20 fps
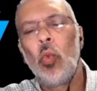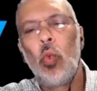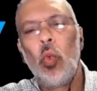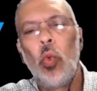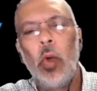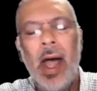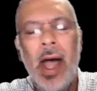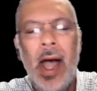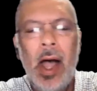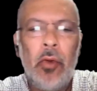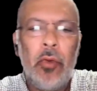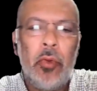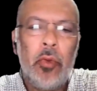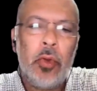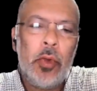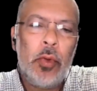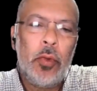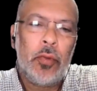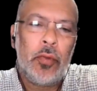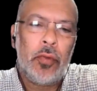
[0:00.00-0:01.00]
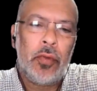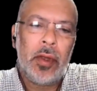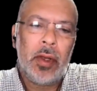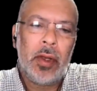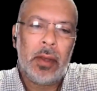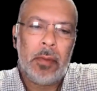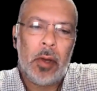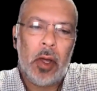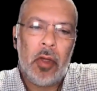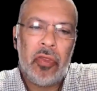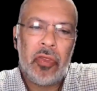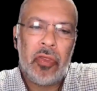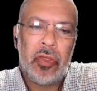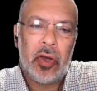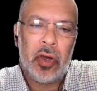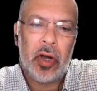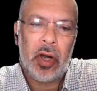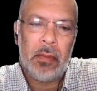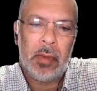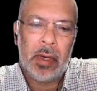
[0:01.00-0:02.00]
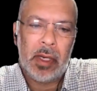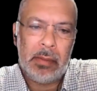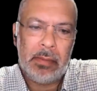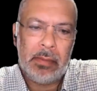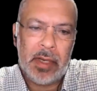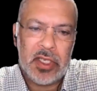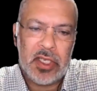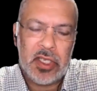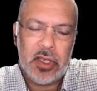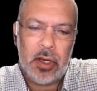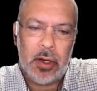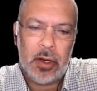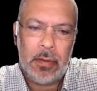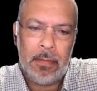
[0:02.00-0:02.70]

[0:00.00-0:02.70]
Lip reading: how do you feel about term limits, sir?